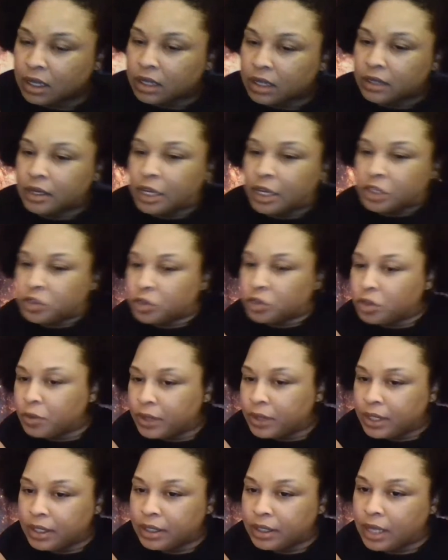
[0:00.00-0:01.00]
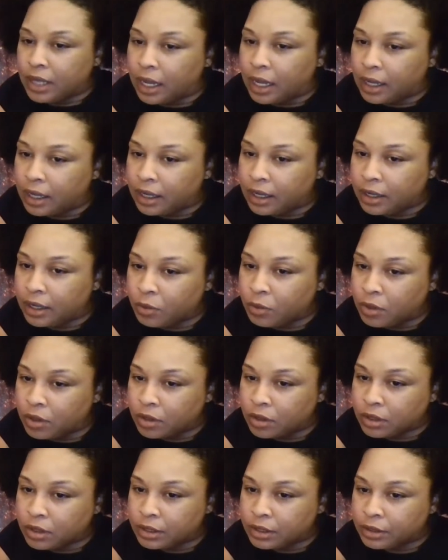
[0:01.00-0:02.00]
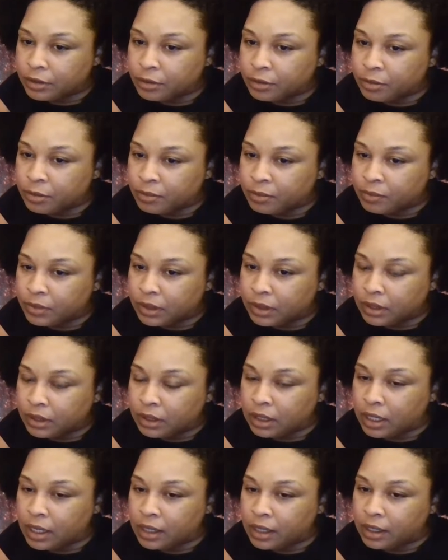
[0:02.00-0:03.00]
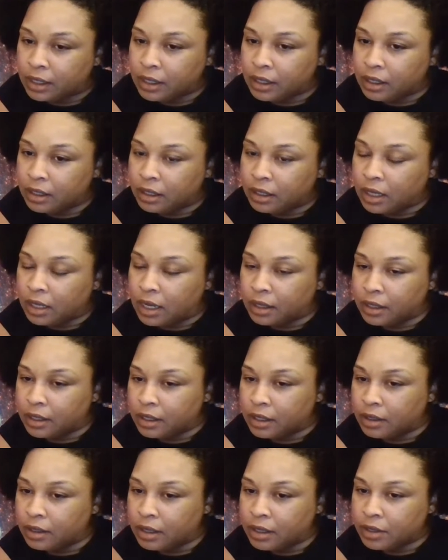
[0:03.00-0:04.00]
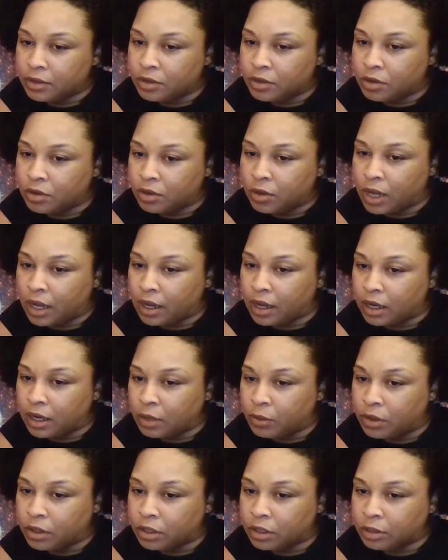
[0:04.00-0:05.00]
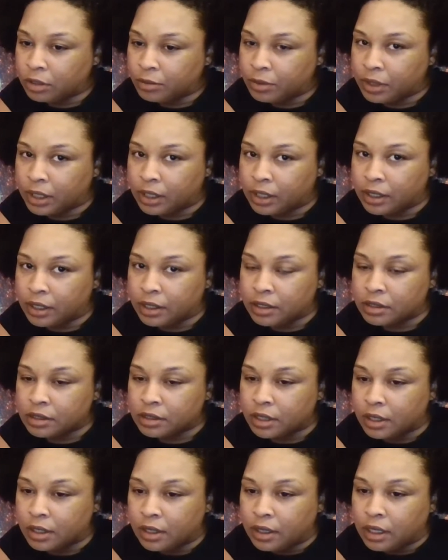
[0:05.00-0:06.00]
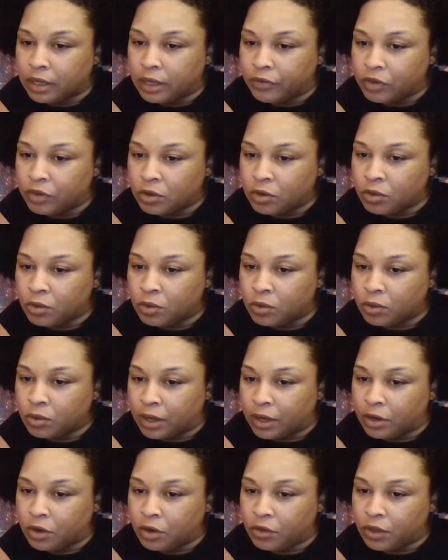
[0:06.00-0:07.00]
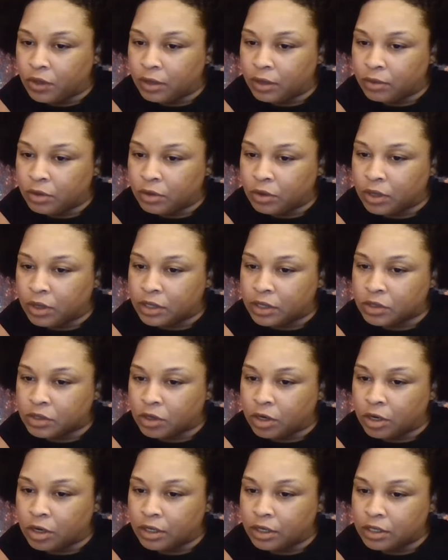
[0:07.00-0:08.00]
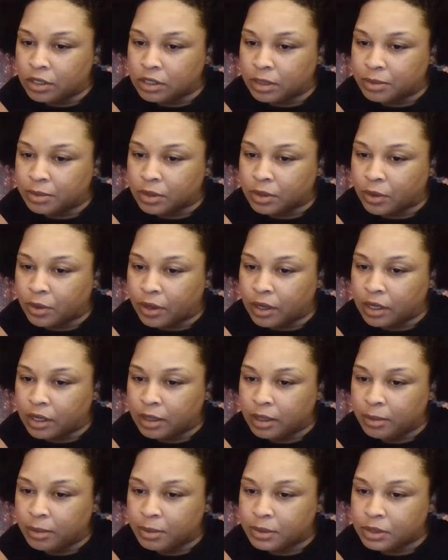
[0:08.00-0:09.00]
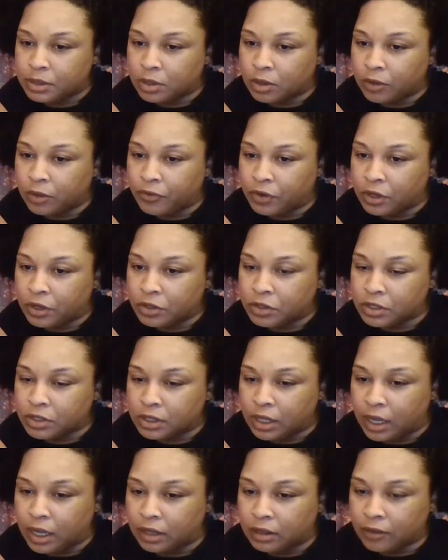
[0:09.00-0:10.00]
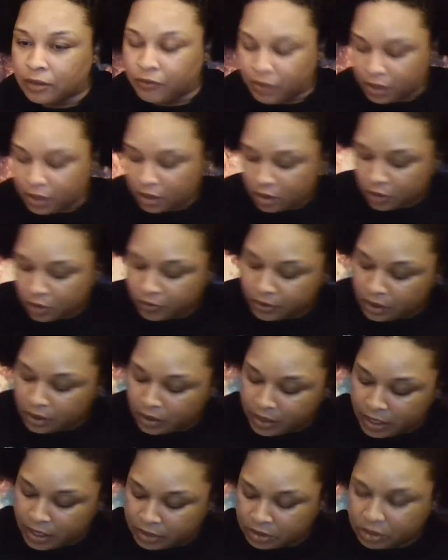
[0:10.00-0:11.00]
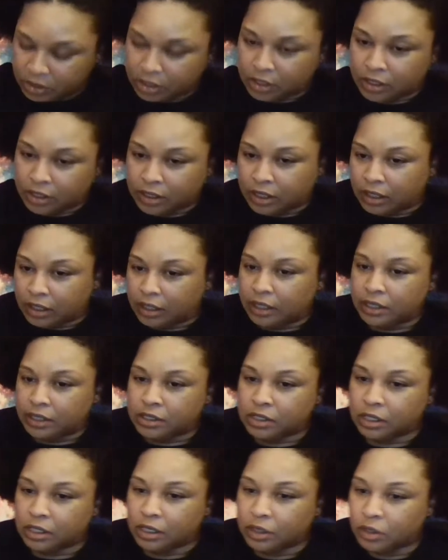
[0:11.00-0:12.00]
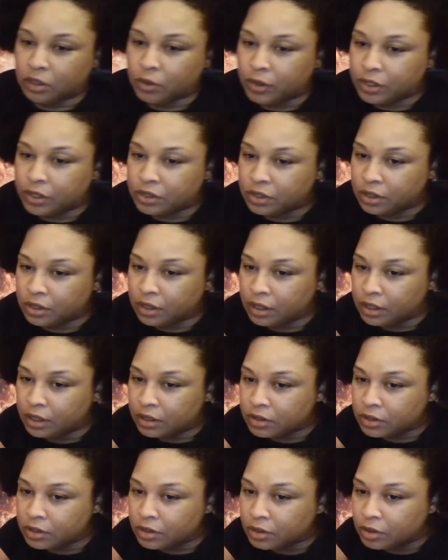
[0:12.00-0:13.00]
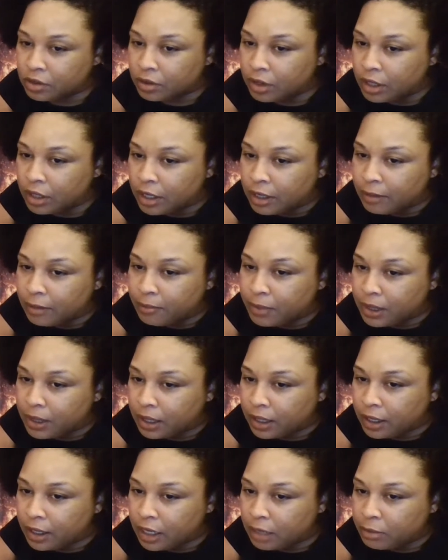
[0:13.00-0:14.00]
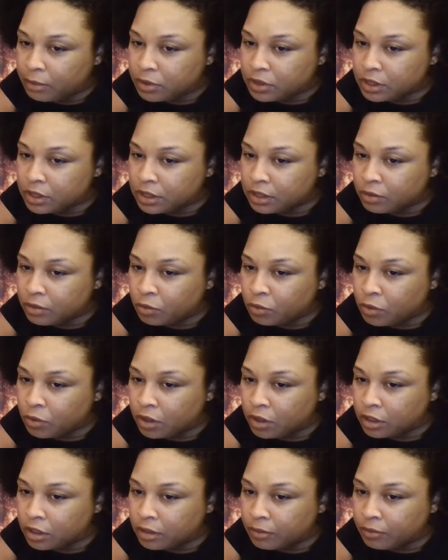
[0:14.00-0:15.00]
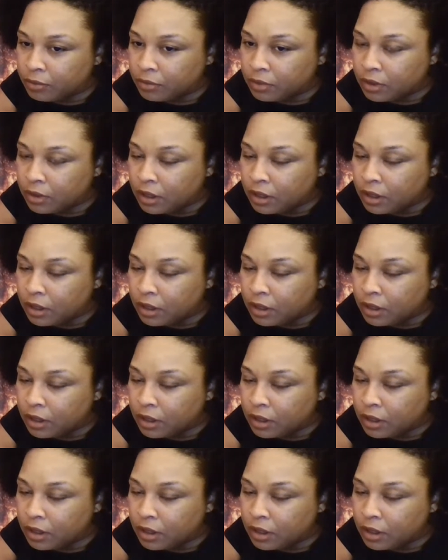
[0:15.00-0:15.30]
Natural Queen, hi, welcome. Lonnie Hill, hi, welcome, you guys. I know that you guys are already subscribed, so if you could just like the video, then I'll add you to the list to get a question answered. Bella Hamilton, welcome.